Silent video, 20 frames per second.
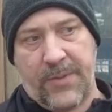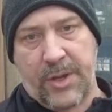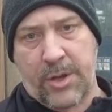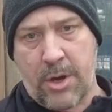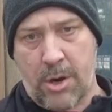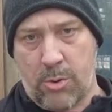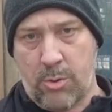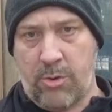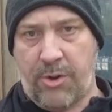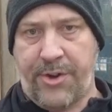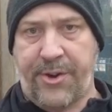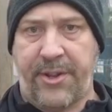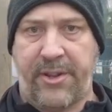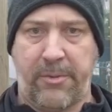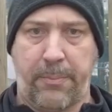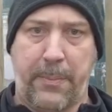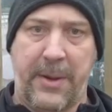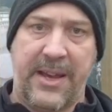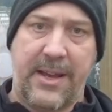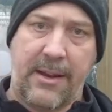cold
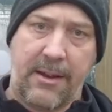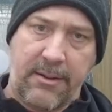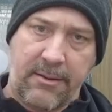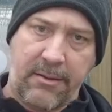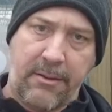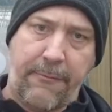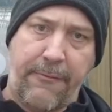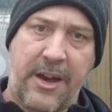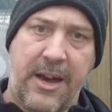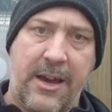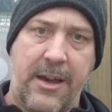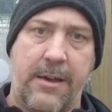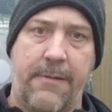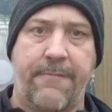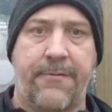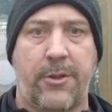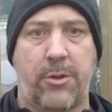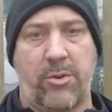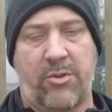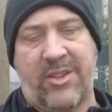spells,
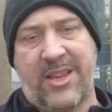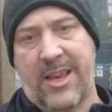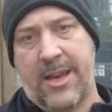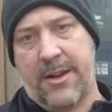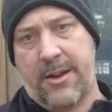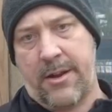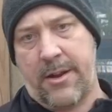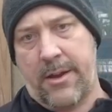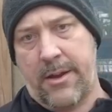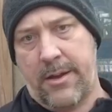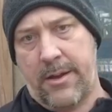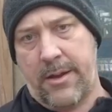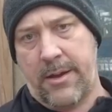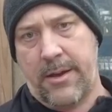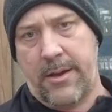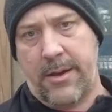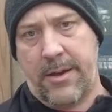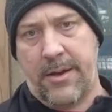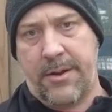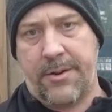5 to 10
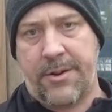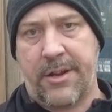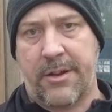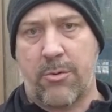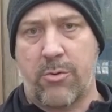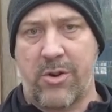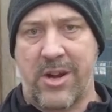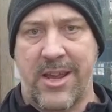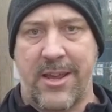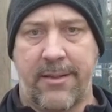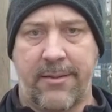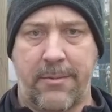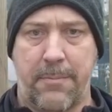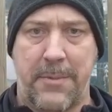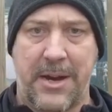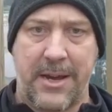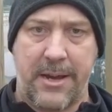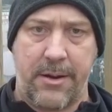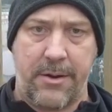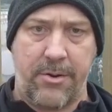degrees
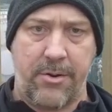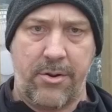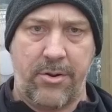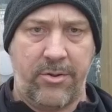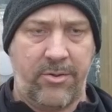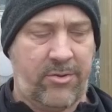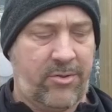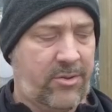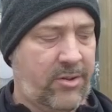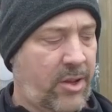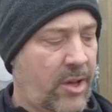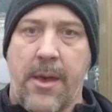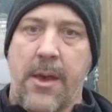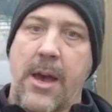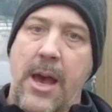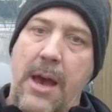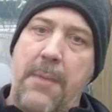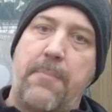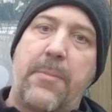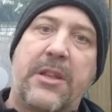minus,
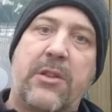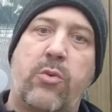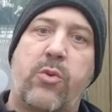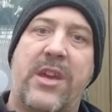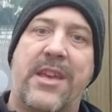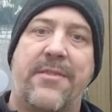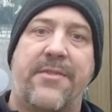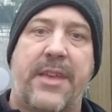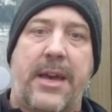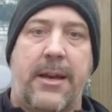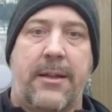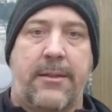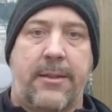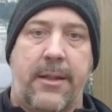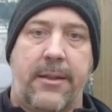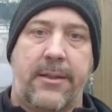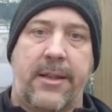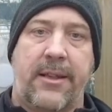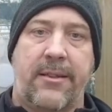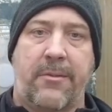and between that
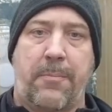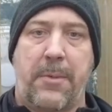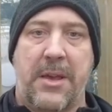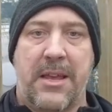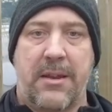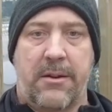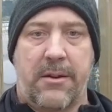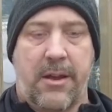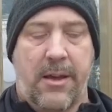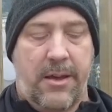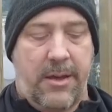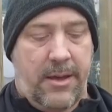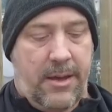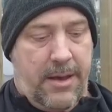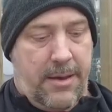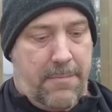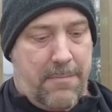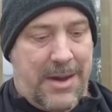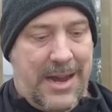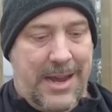it has been
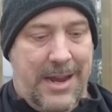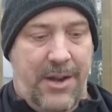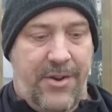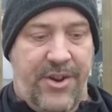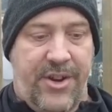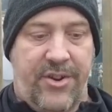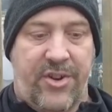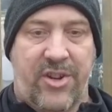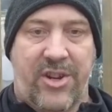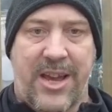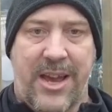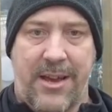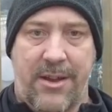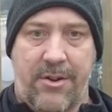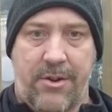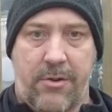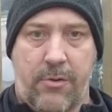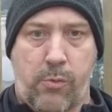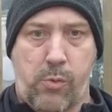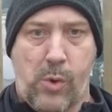mildish
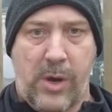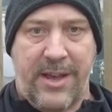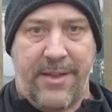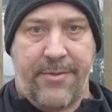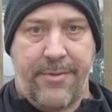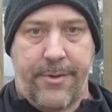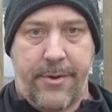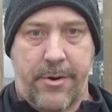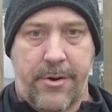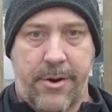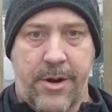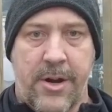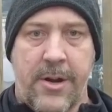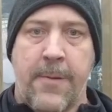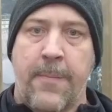kind of weather.